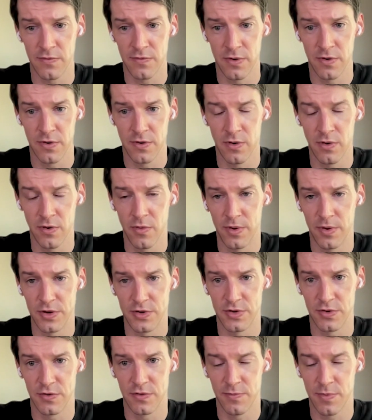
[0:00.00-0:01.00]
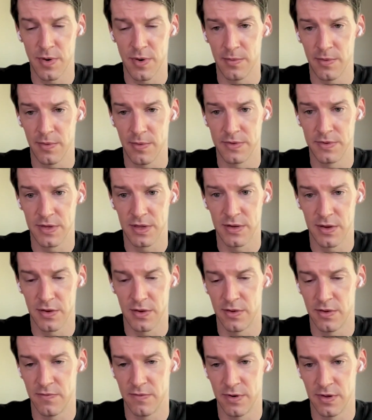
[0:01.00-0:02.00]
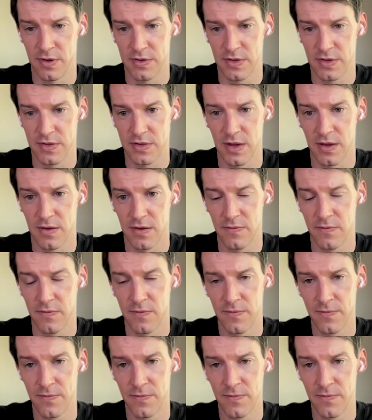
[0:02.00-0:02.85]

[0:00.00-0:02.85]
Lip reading: for a whole bunch of problems that don't even exist yet.